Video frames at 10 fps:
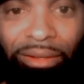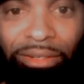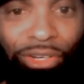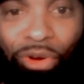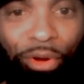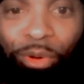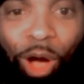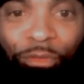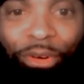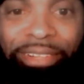Shakur don't
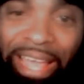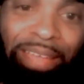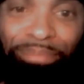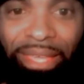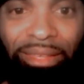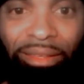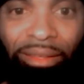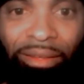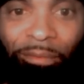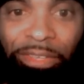offer a damn thing.
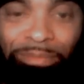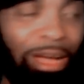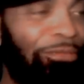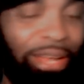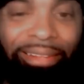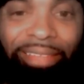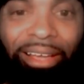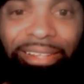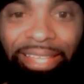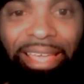This motherfucking
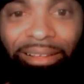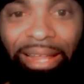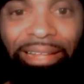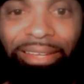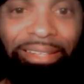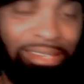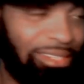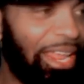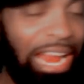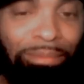ducking Tank. Like, look at this
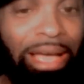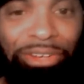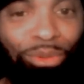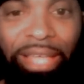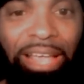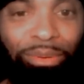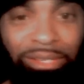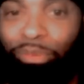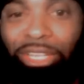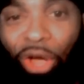shit. Everybody knew Tank was
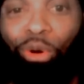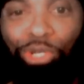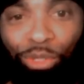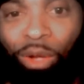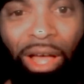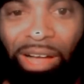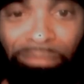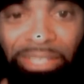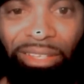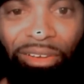like, we told you a
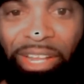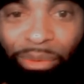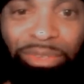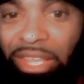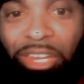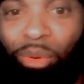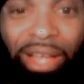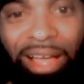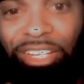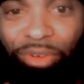month ago that we were sending you a
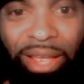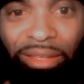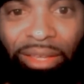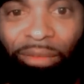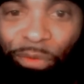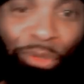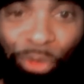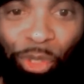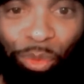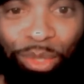contract. You
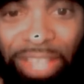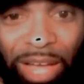knew it was